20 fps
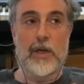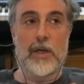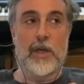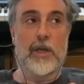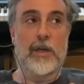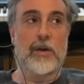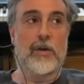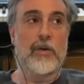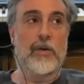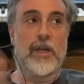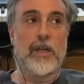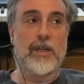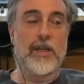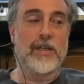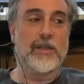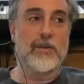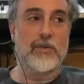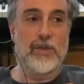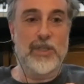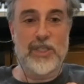you know,
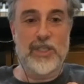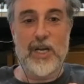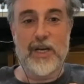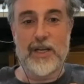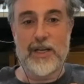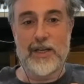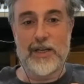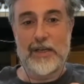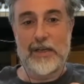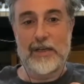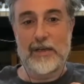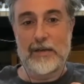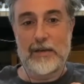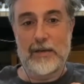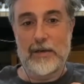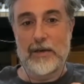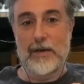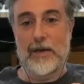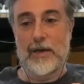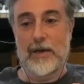unless you study it
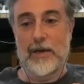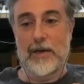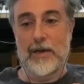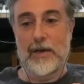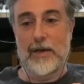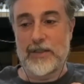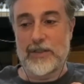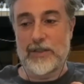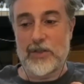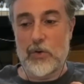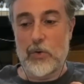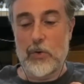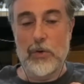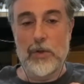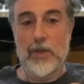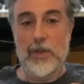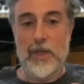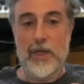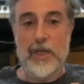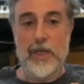uh, in
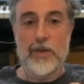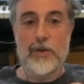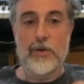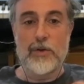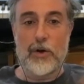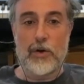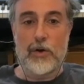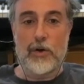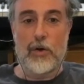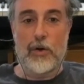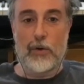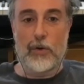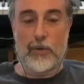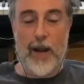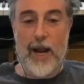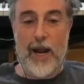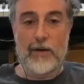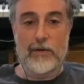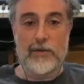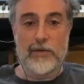school, you don't go
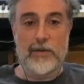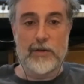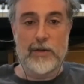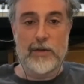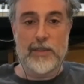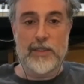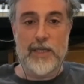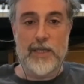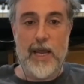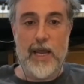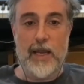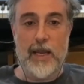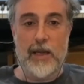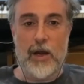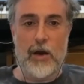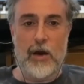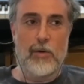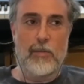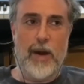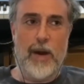around saying,
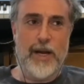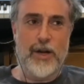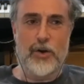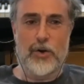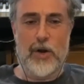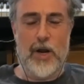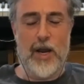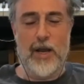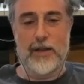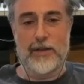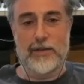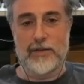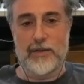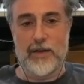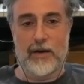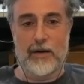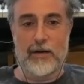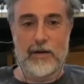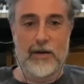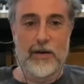"Oh, my neurons
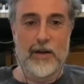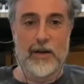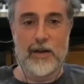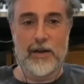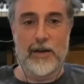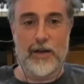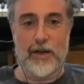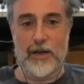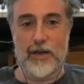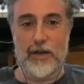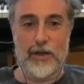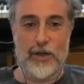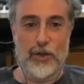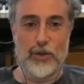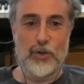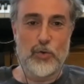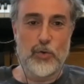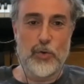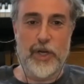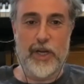are
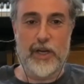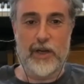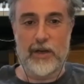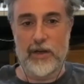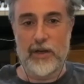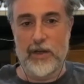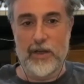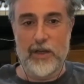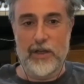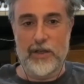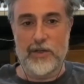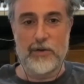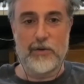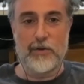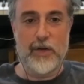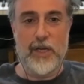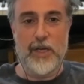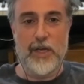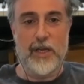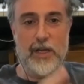colluding to
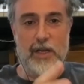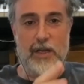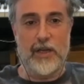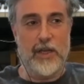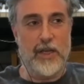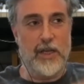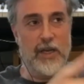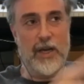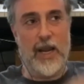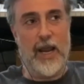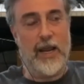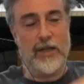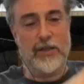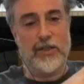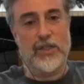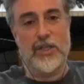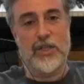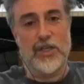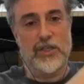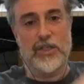
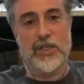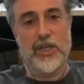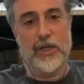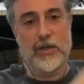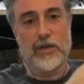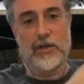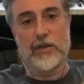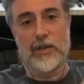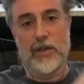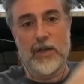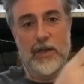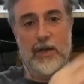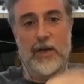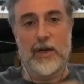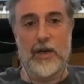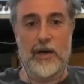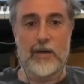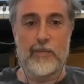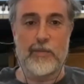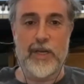enhance this signal."
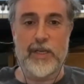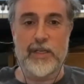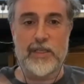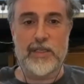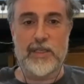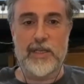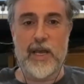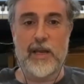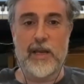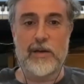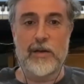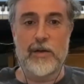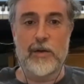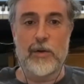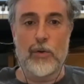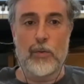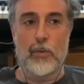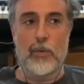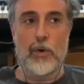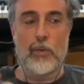Um, instead,
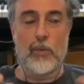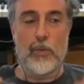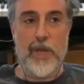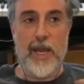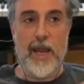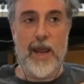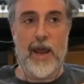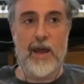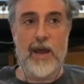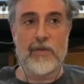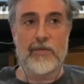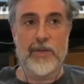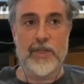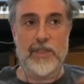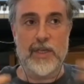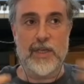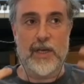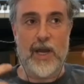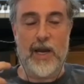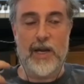what we have
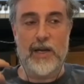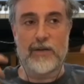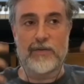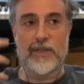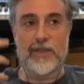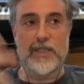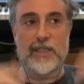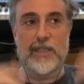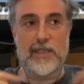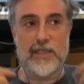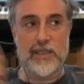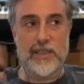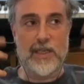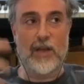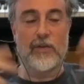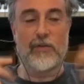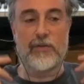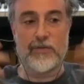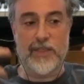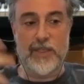is a kind of
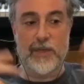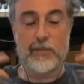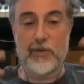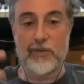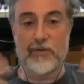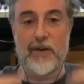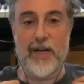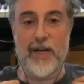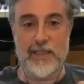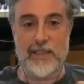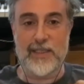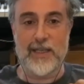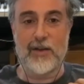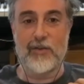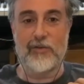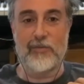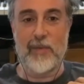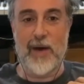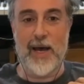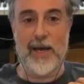self simplified
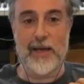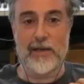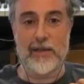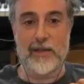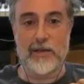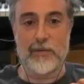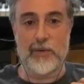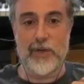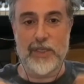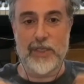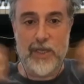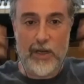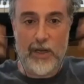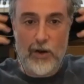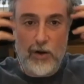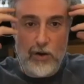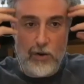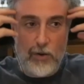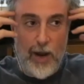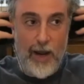self model and we say
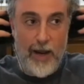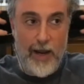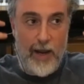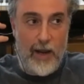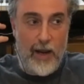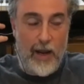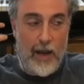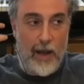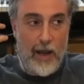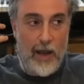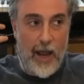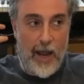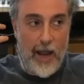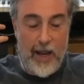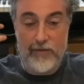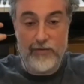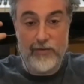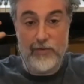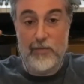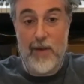oh i uh, i
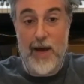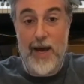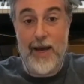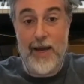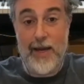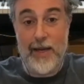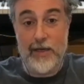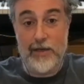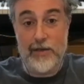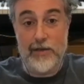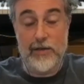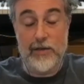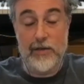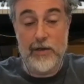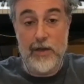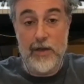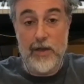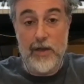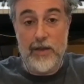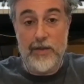have a mind
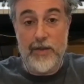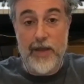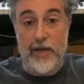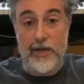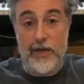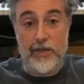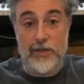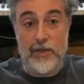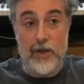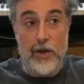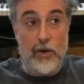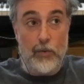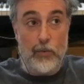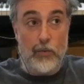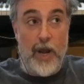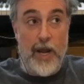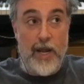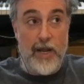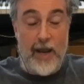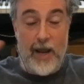that is
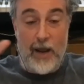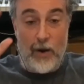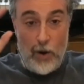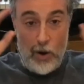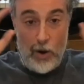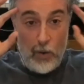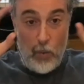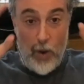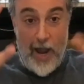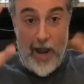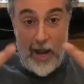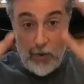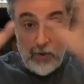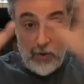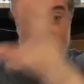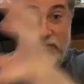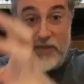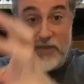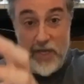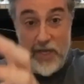right now aware
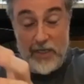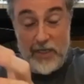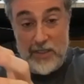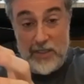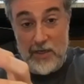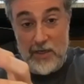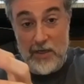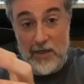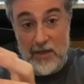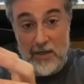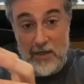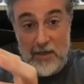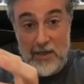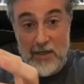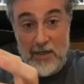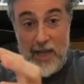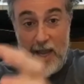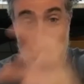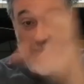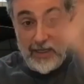of this
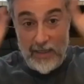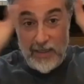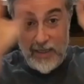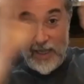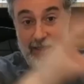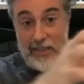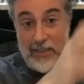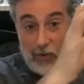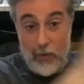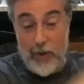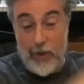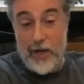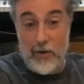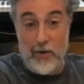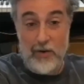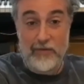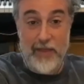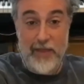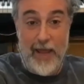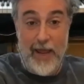and less aware
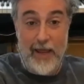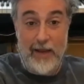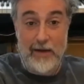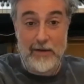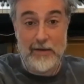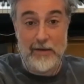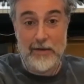of that